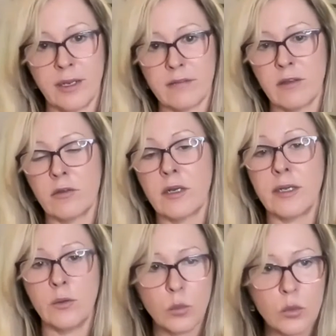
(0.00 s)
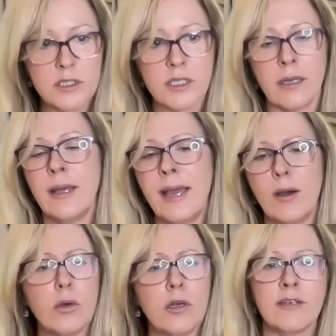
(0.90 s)
So mm-hmm. clean water,
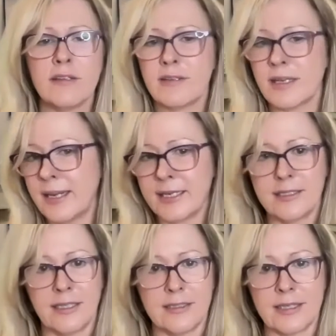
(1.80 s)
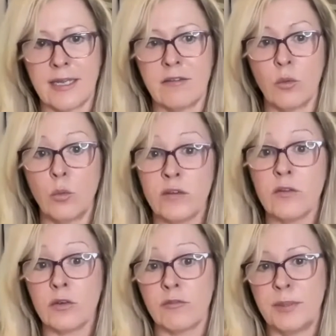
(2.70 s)
all of it is connected. And so we're sort
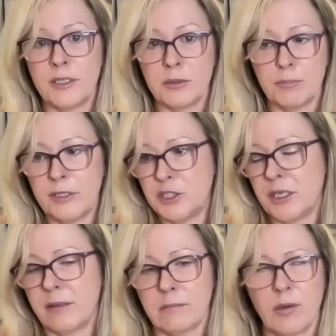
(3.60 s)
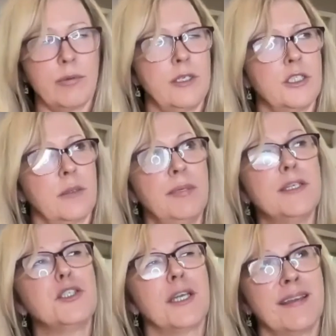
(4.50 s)
of pit, preaching, not preaching,
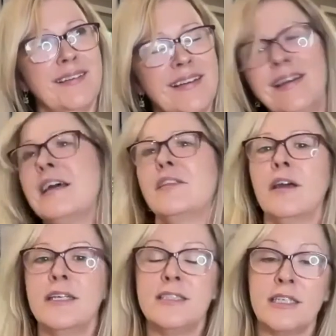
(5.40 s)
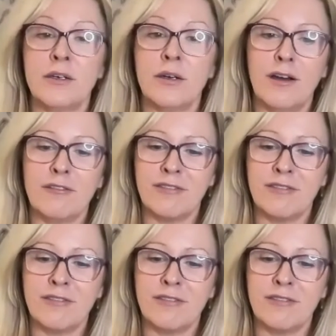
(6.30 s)
pitching the idea of